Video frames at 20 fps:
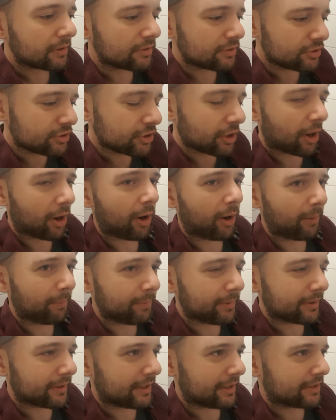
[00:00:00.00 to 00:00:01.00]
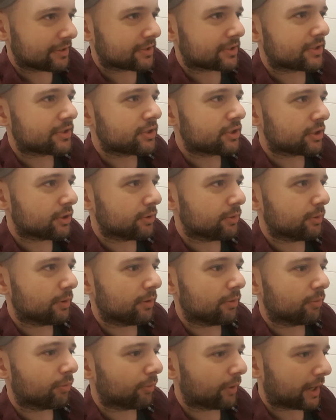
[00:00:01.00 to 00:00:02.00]
job is
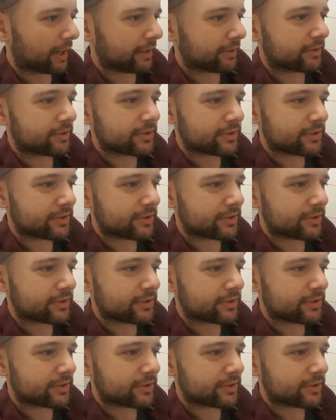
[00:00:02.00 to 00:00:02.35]
to write